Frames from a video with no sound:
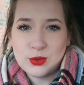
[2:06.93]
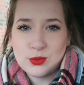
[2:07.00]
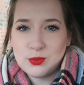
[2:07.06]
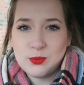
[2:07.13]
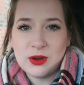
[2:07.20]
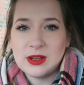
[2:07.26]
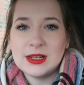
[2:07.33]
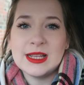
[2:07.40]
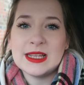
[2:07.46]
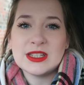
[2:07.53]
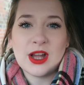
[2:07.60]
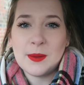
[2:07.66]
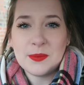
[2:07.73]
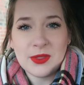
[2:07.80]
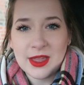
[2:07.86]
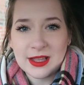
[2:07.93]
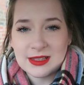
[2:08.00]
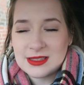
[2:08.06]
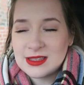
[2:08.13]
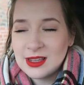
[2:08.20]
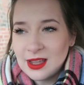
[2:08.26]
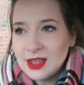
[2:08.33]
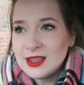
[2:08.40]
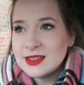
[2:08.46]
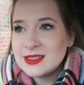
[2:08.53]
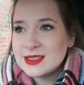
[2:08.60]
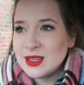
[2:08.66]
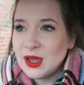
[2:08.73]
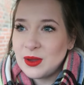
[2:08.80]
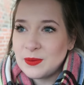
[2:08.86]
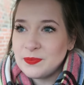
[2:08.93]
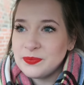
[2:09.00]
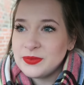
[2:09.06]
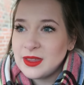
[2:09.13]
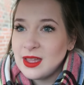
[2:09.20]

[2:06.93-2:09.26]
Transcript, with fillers: sprinkly type things so